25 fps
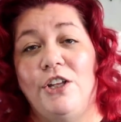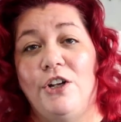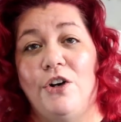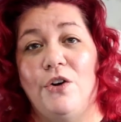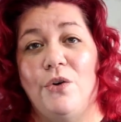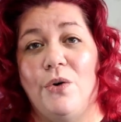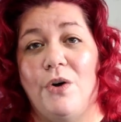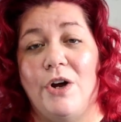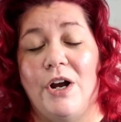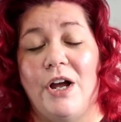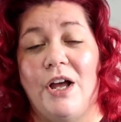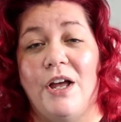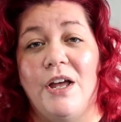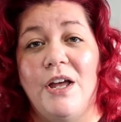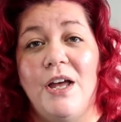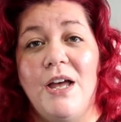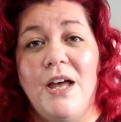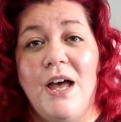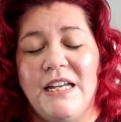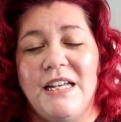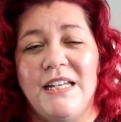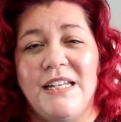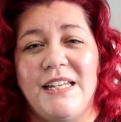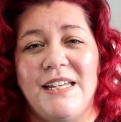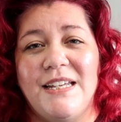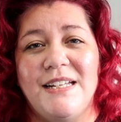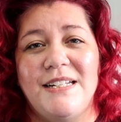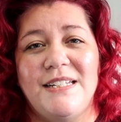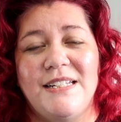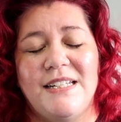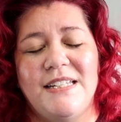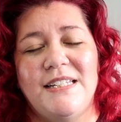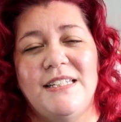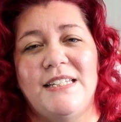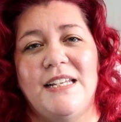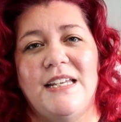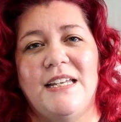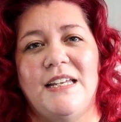Lenora. Kit
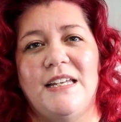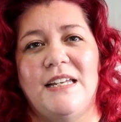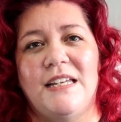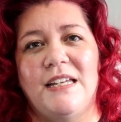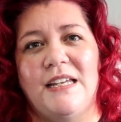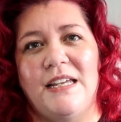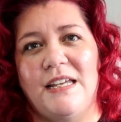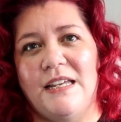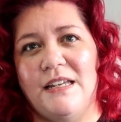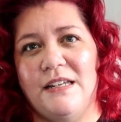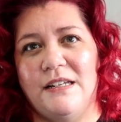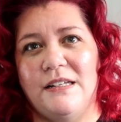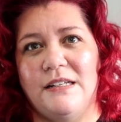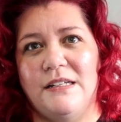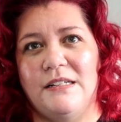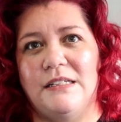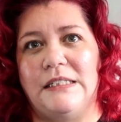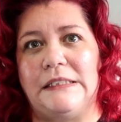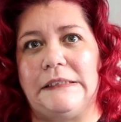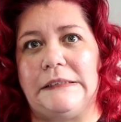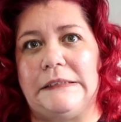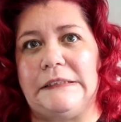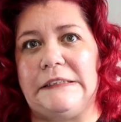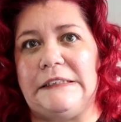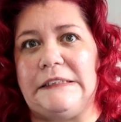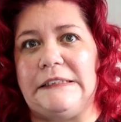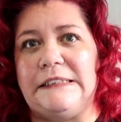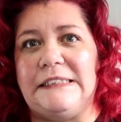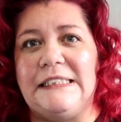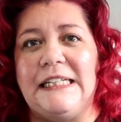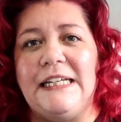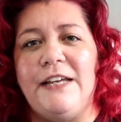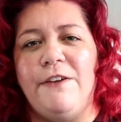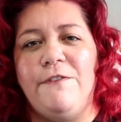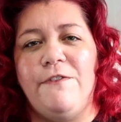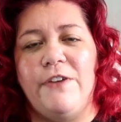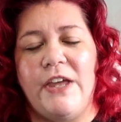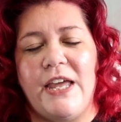is a
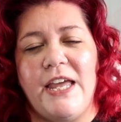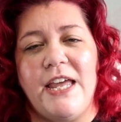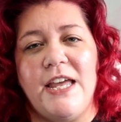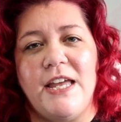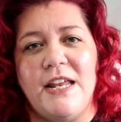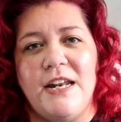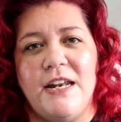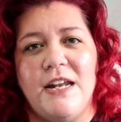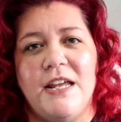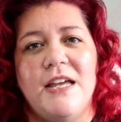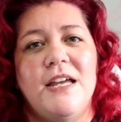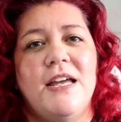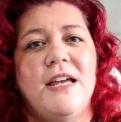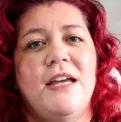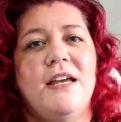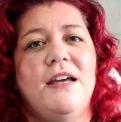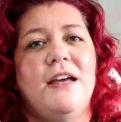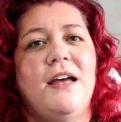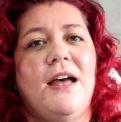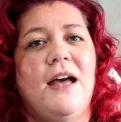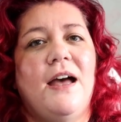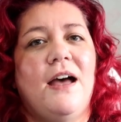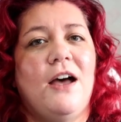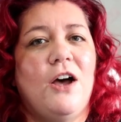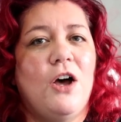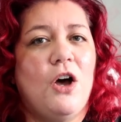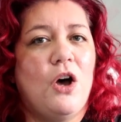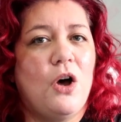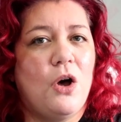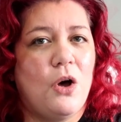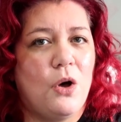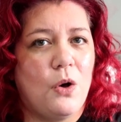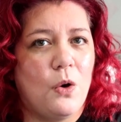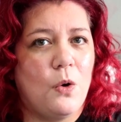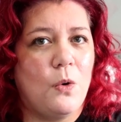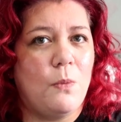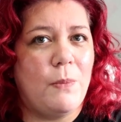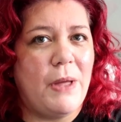live-in
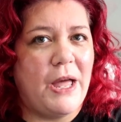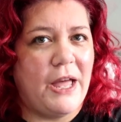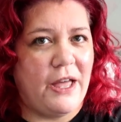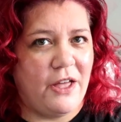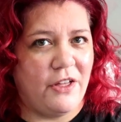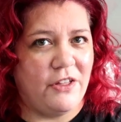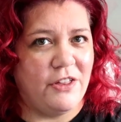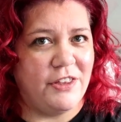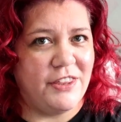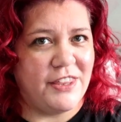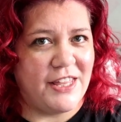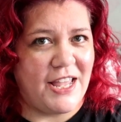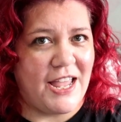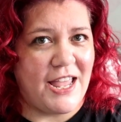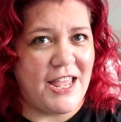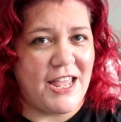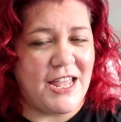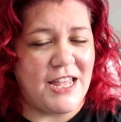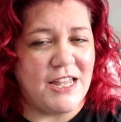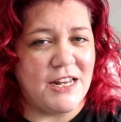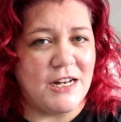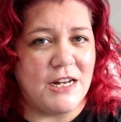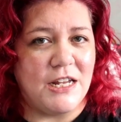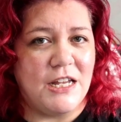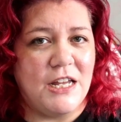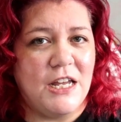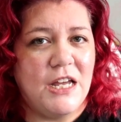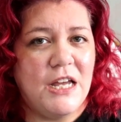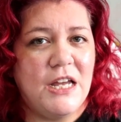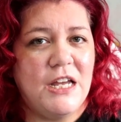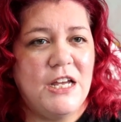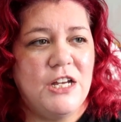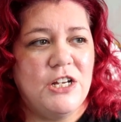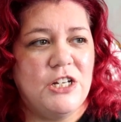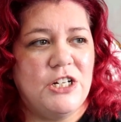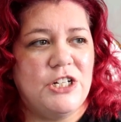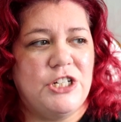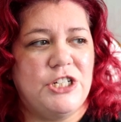home health aide.
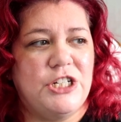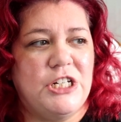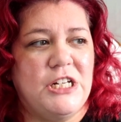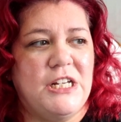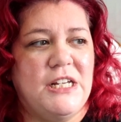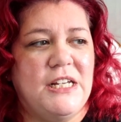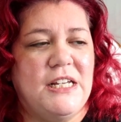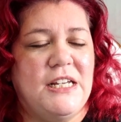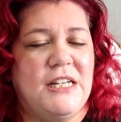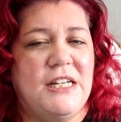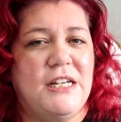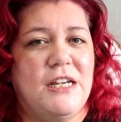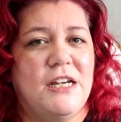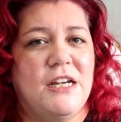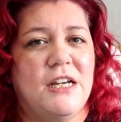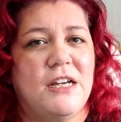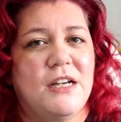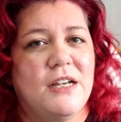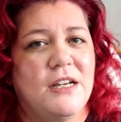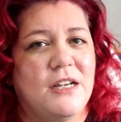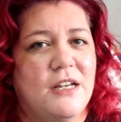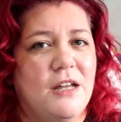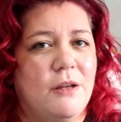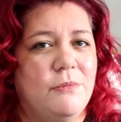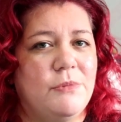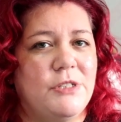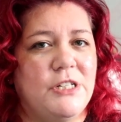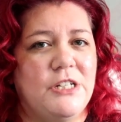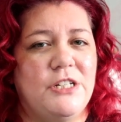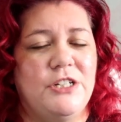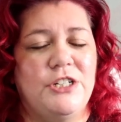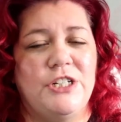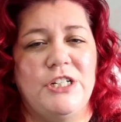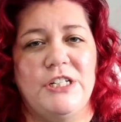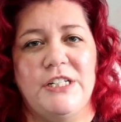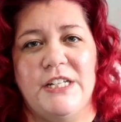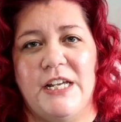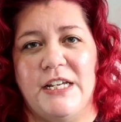She comes in,
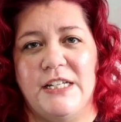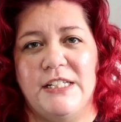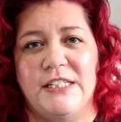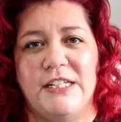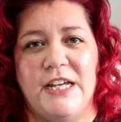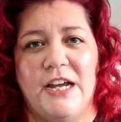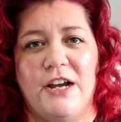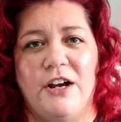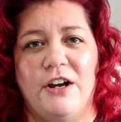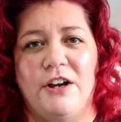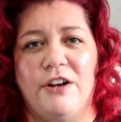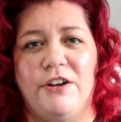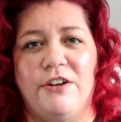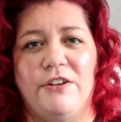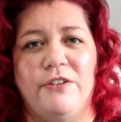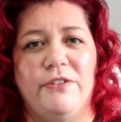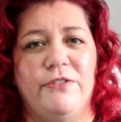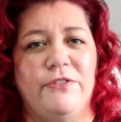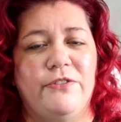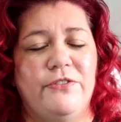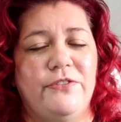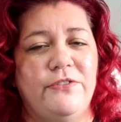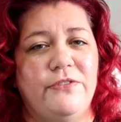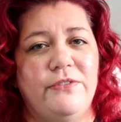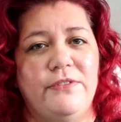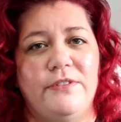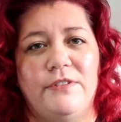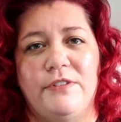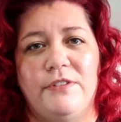she takes care of